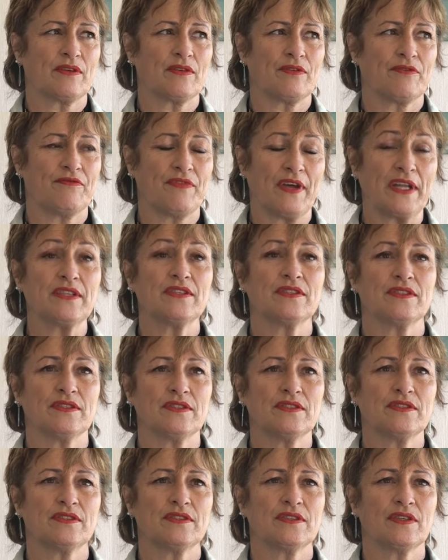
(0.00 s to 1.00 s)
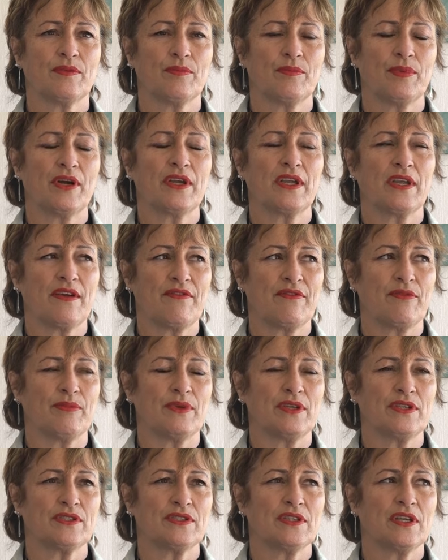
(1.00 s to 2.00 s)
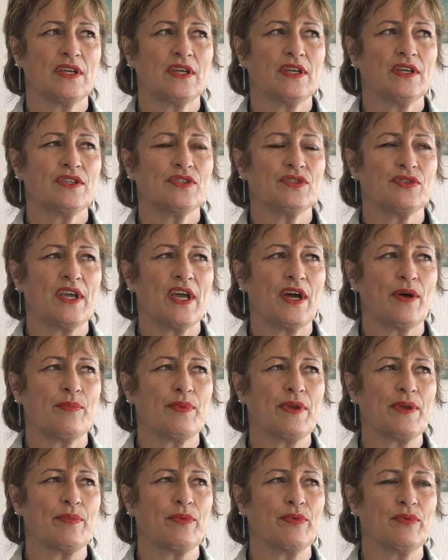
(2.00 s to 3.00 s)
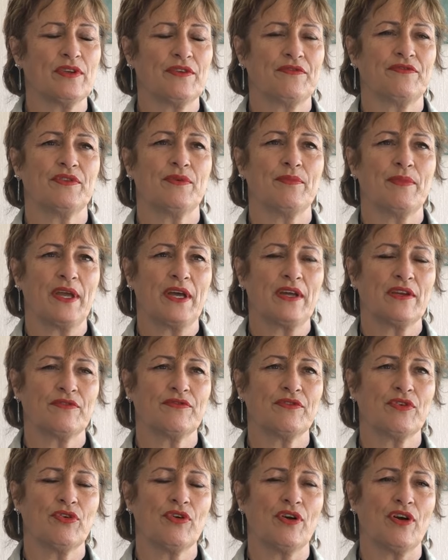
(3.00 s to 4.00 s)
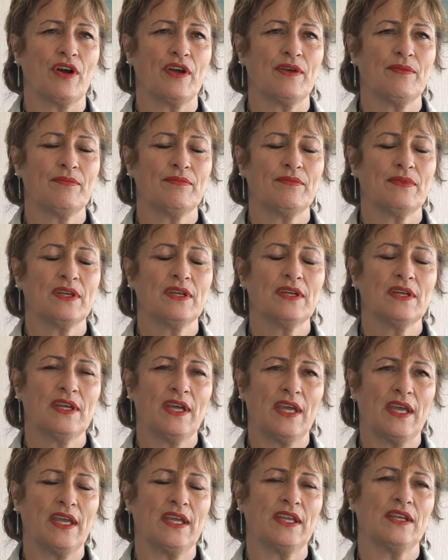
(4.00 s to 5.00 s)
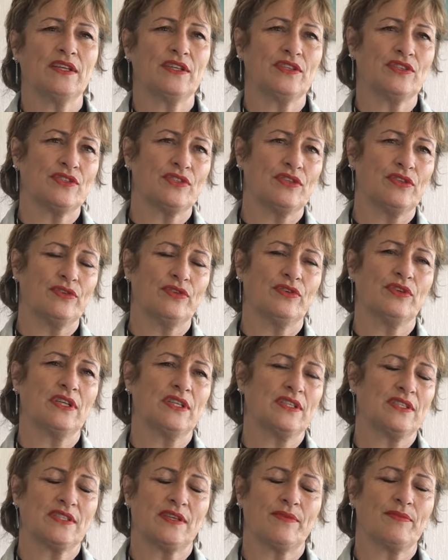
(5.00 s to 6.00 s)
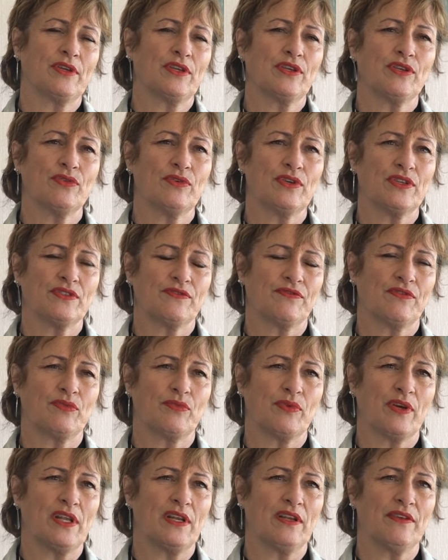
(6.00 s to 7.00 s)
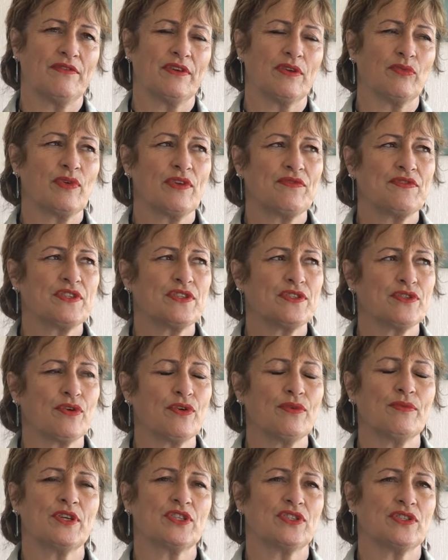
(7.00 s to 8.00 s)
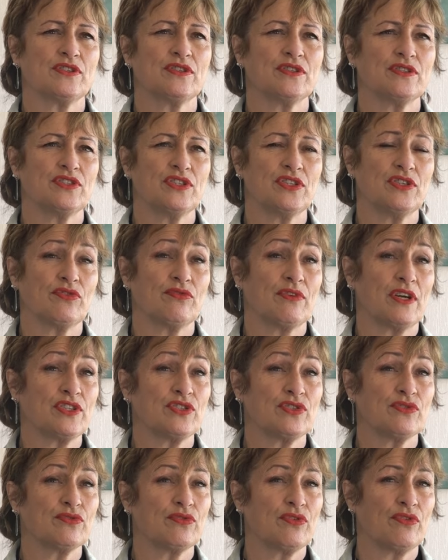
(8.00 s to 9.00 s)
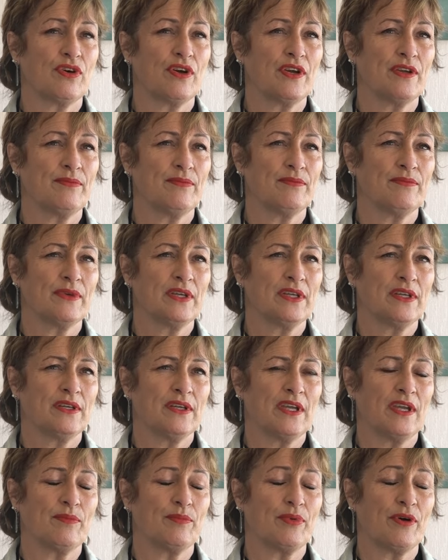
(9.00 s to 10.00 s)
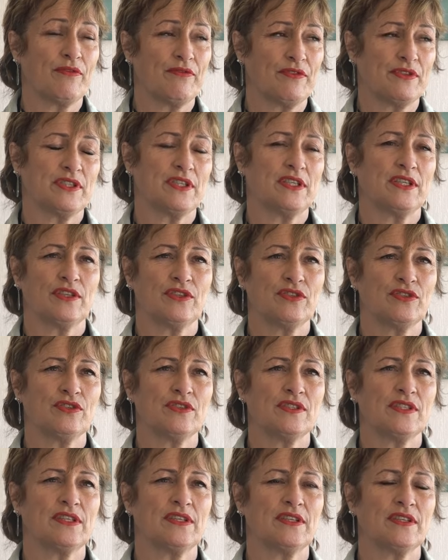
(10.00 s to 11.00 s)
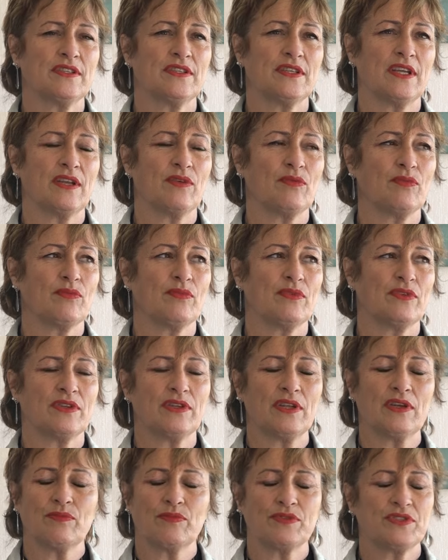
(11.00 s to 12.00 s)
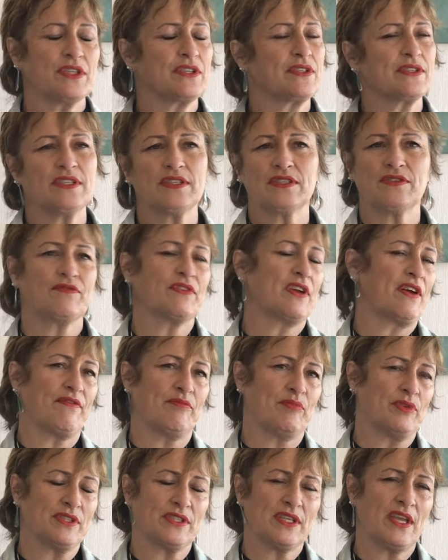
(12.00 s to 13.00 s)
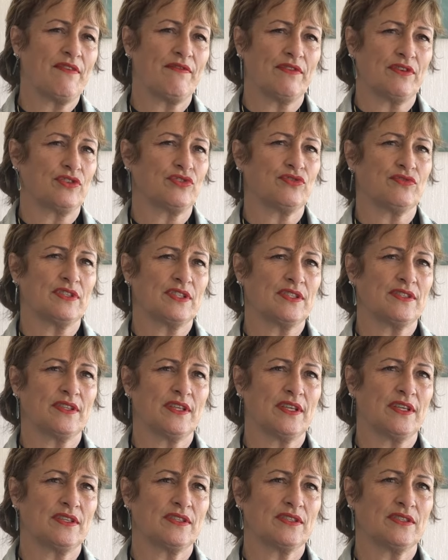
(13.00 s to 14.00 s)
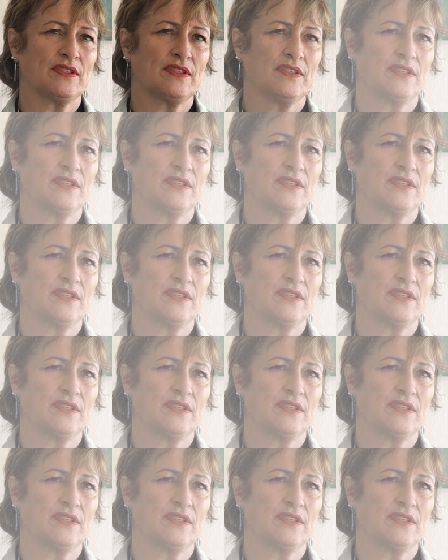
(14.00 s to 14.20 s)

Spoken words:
funded by government to help people lift them out of crime and into learning something new, a different way of living. We have so much intergenerational crime and poverty in New Zealand, and successive governments haven't addressed that.